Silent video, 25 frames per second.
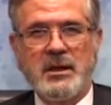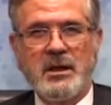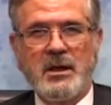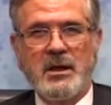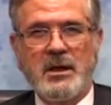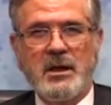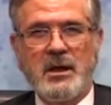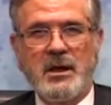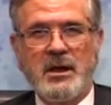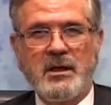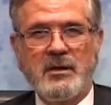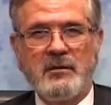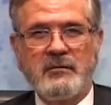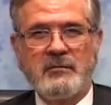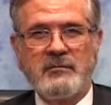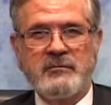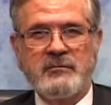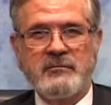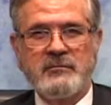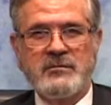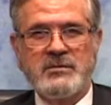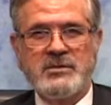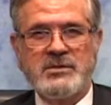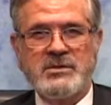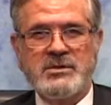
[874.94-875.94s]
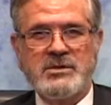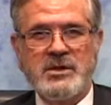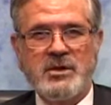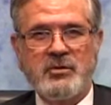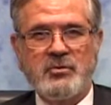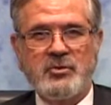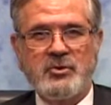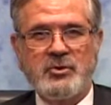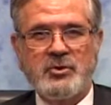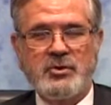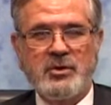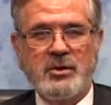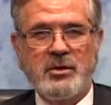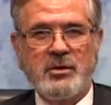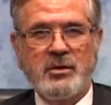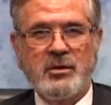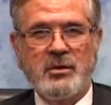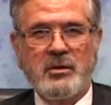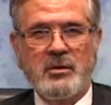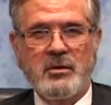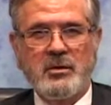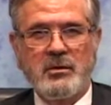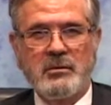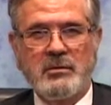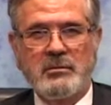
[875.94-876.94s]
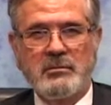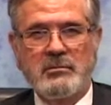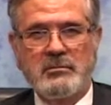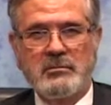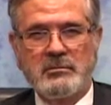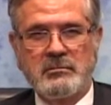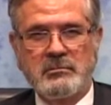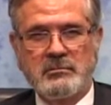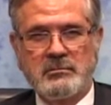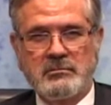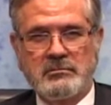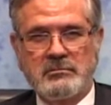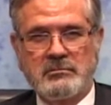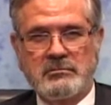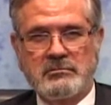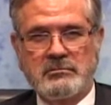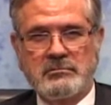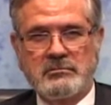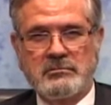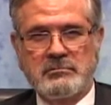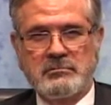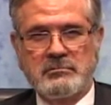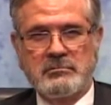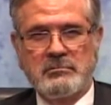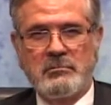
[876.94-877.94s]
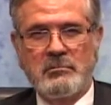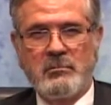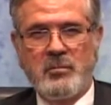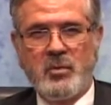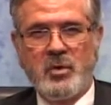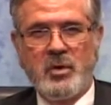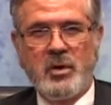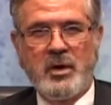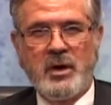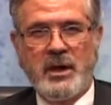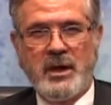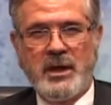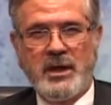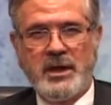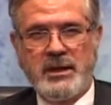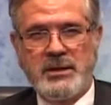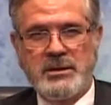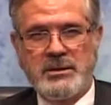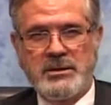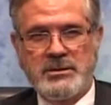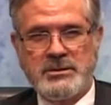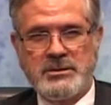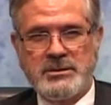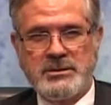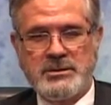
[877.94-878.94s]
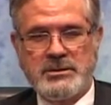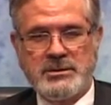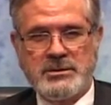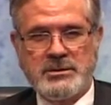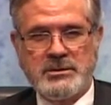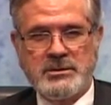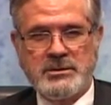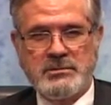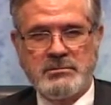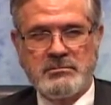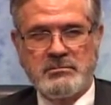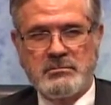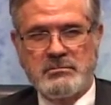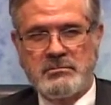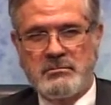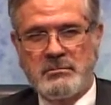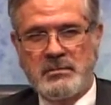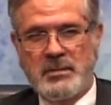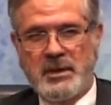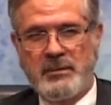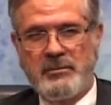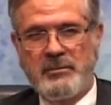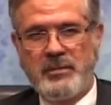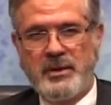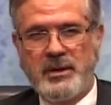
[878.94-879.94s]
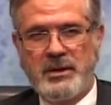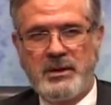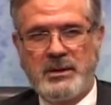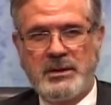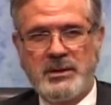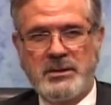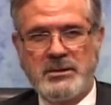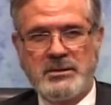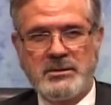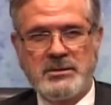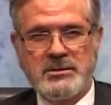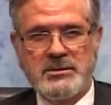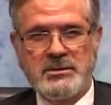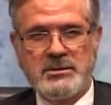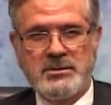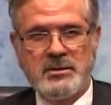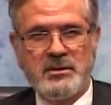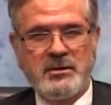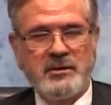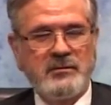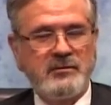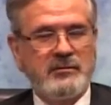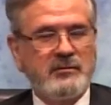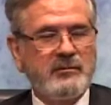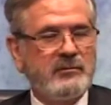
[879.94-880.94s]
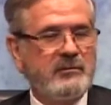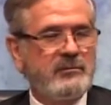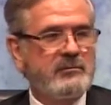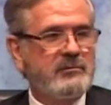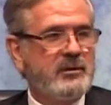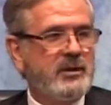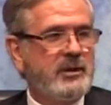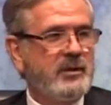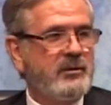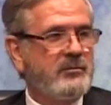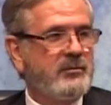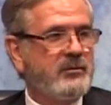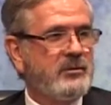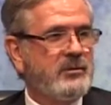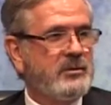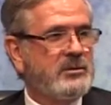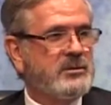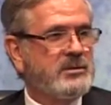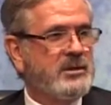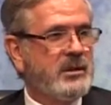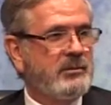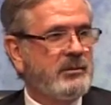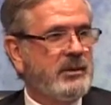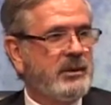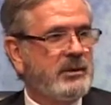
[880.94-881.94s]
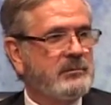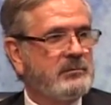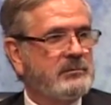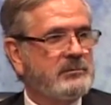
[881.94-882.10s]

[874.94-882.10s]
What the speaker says: kind of social mores, opinion sort of influence on me.